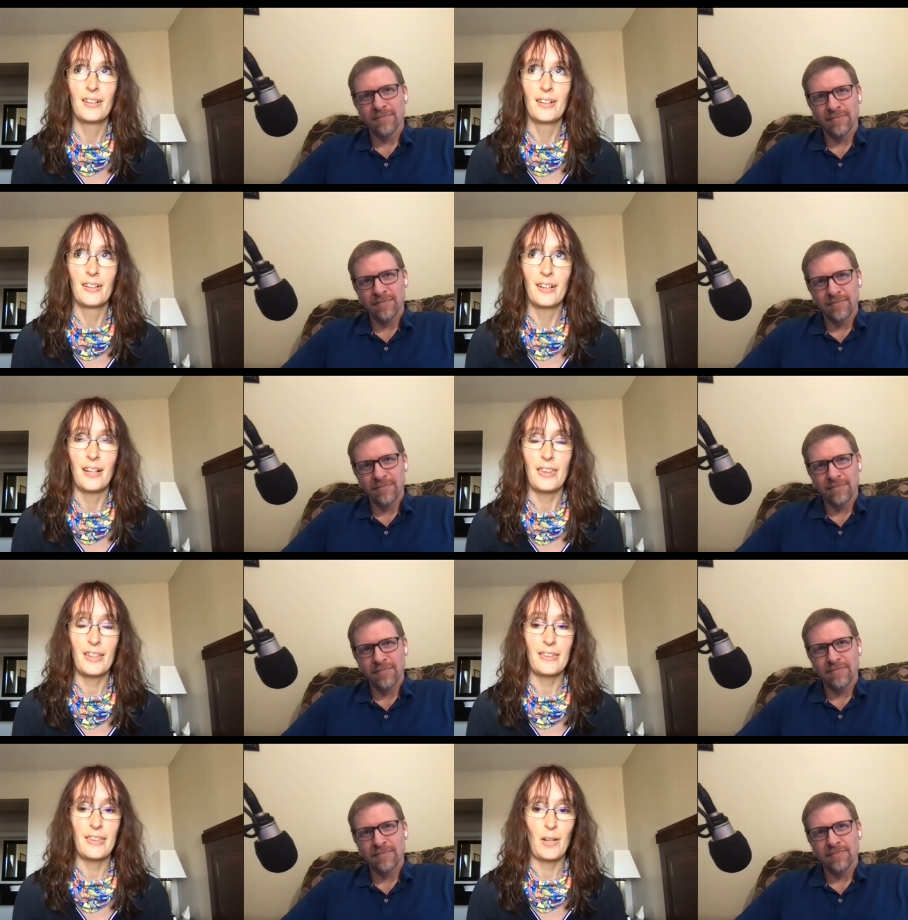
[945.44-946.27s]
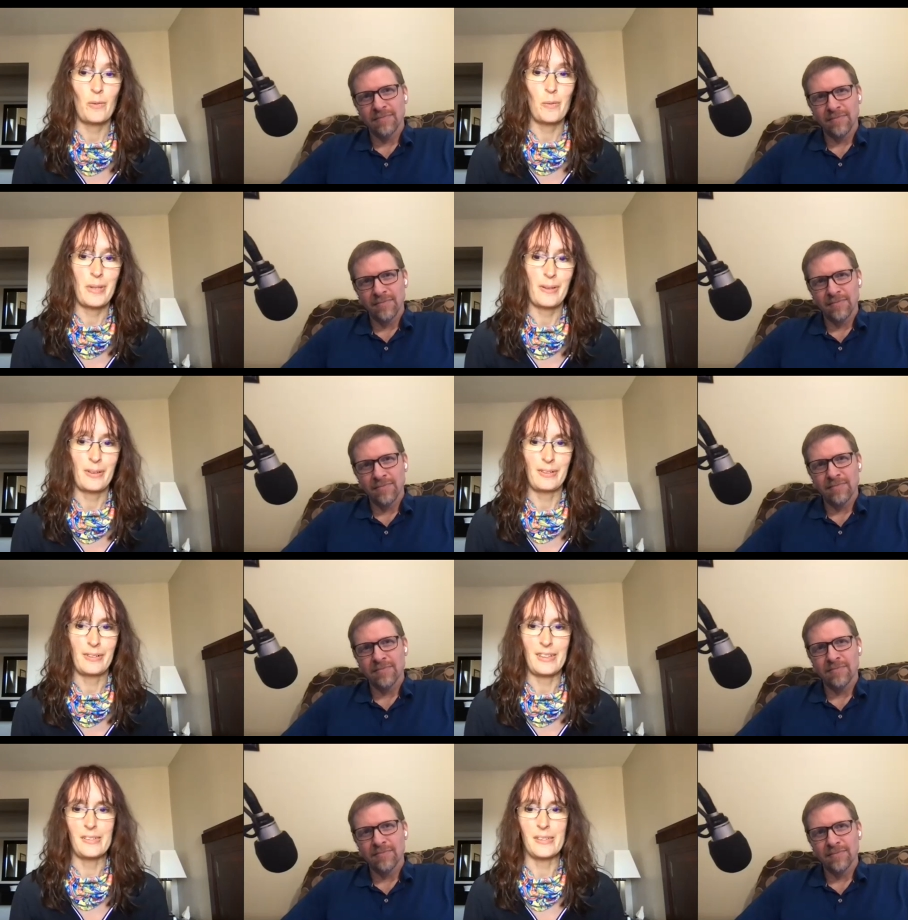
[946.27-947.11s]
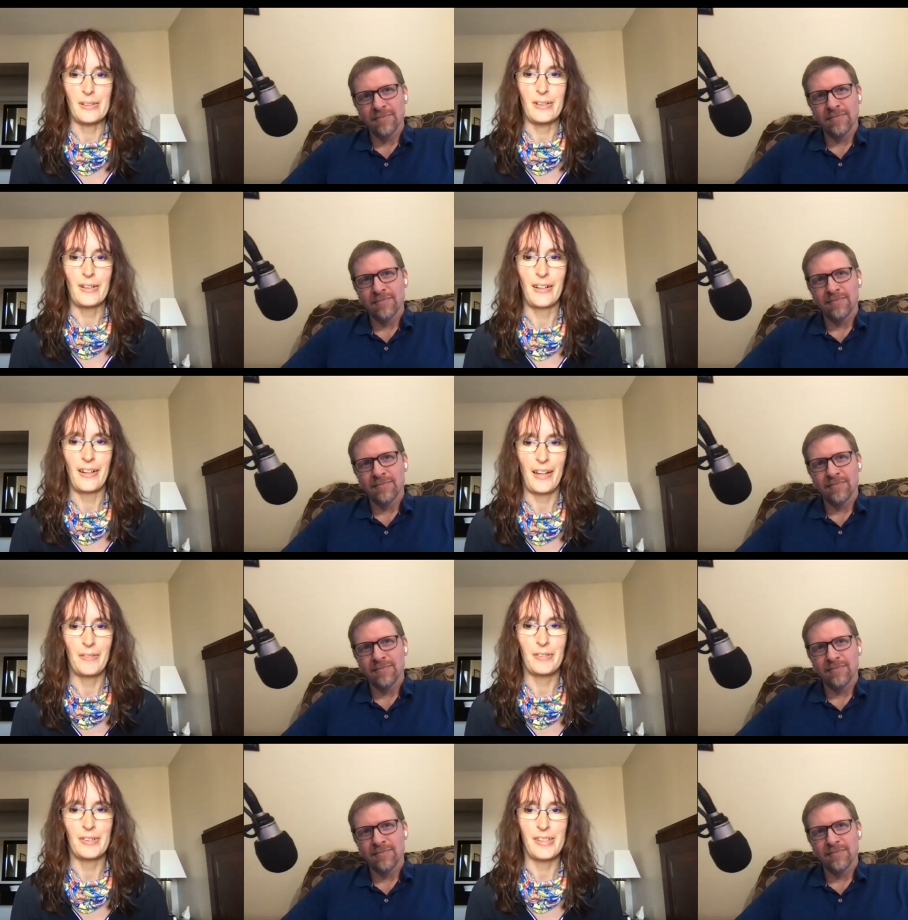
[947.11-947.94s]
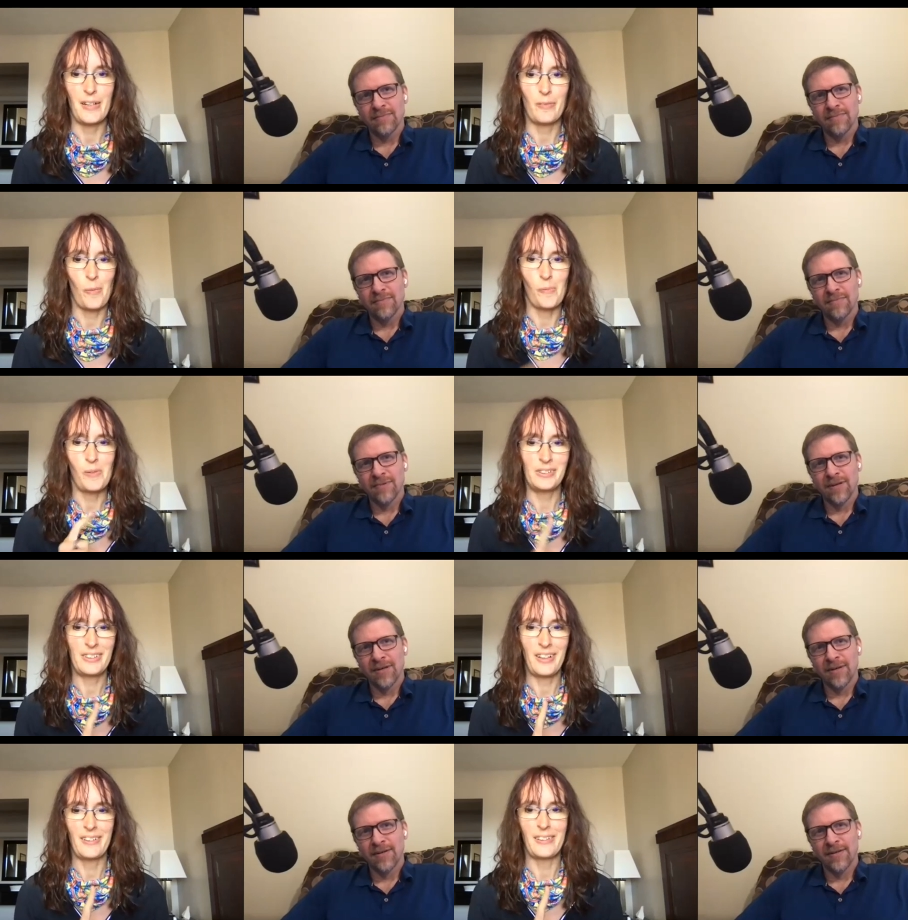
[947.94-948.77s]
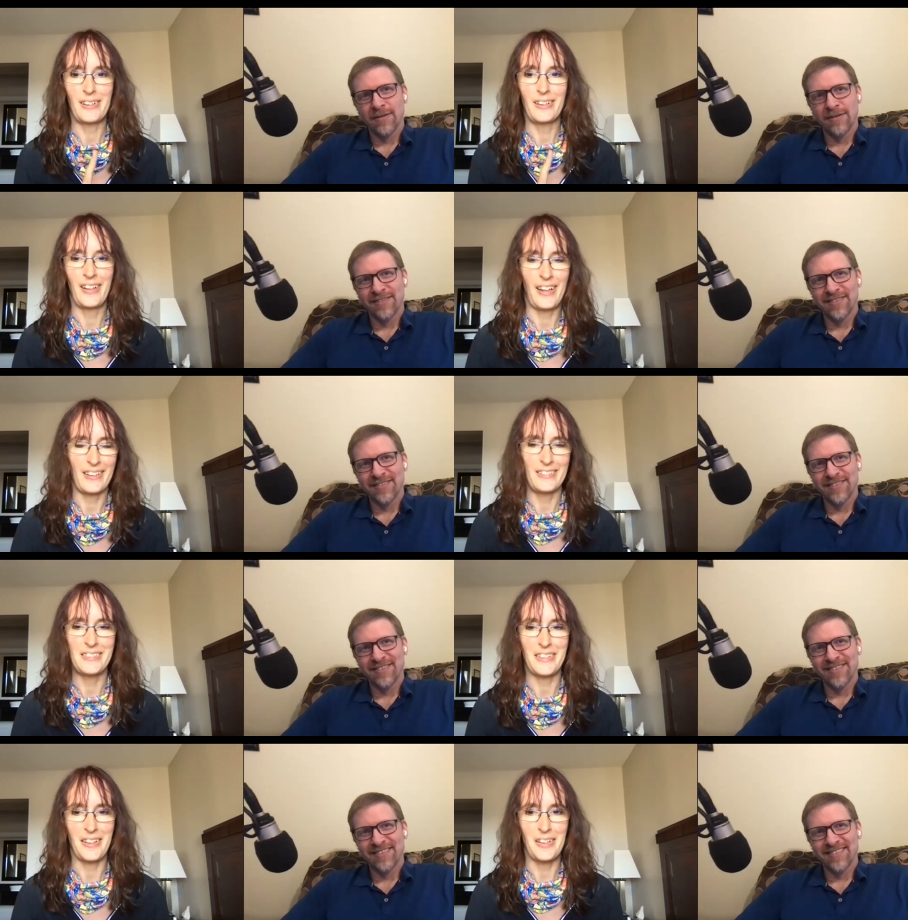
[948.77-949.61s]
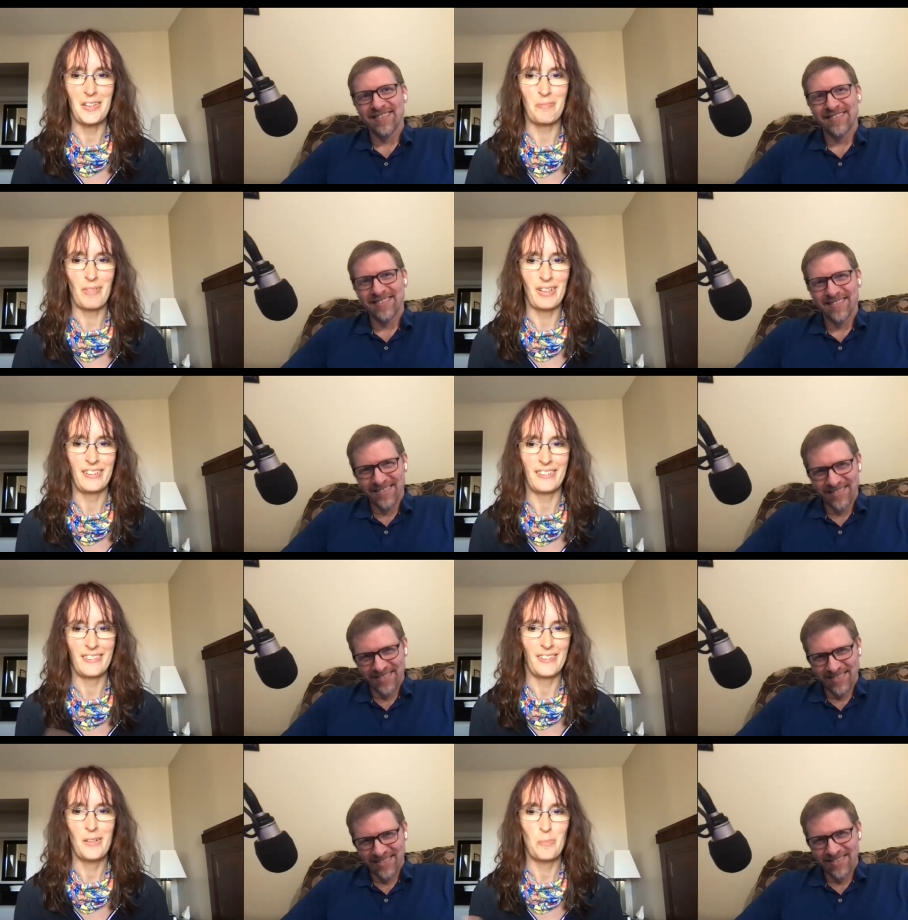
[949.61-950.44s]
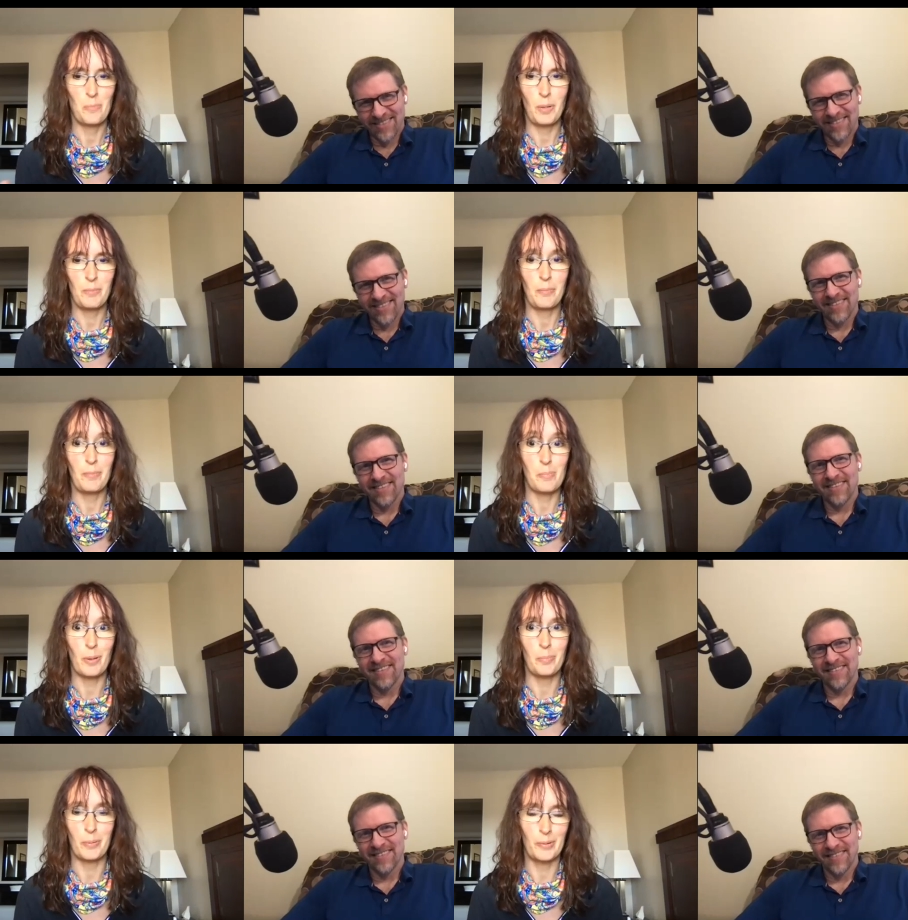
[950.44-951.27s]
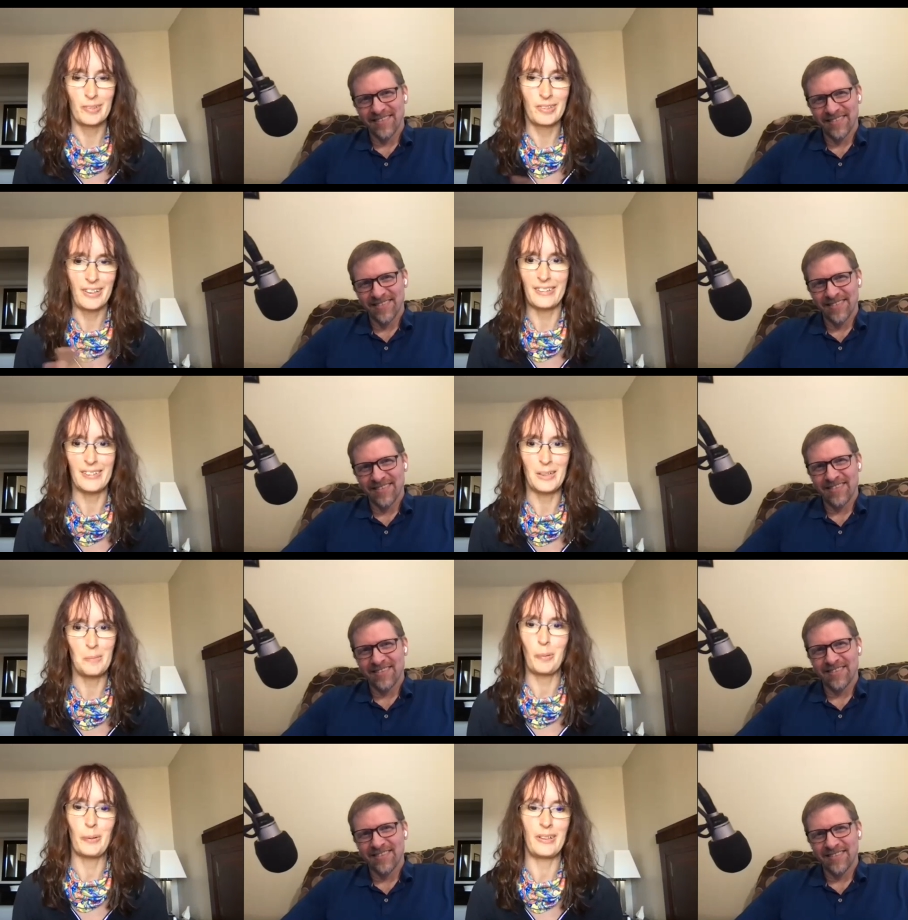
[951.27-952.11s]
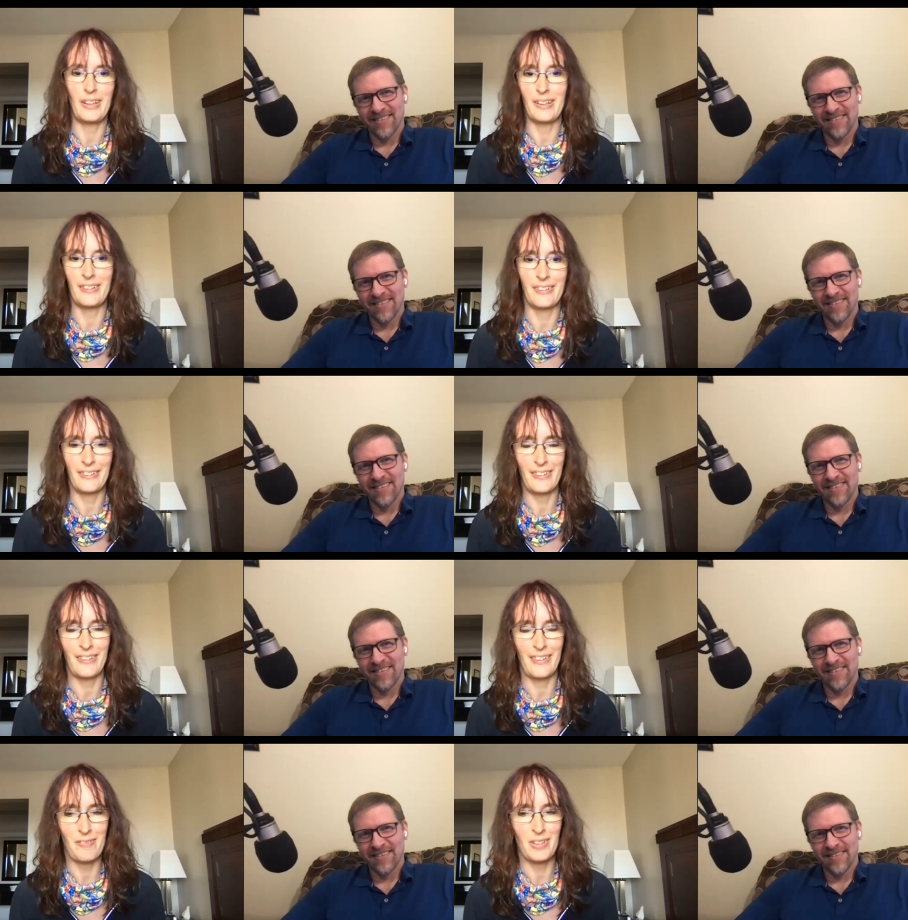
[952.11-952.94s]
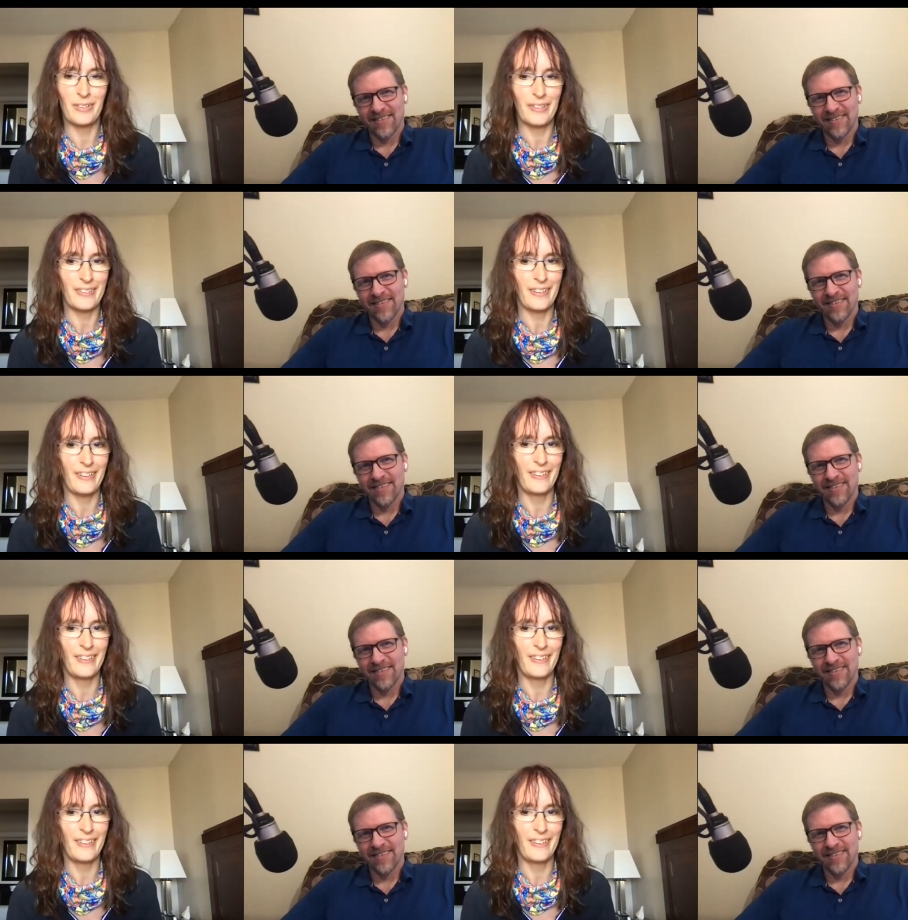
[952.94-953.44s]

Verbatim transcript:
Speaker 1: I think that will be a little easier. I will just have one color at a time, probably purple, and then put the, the lavender in there.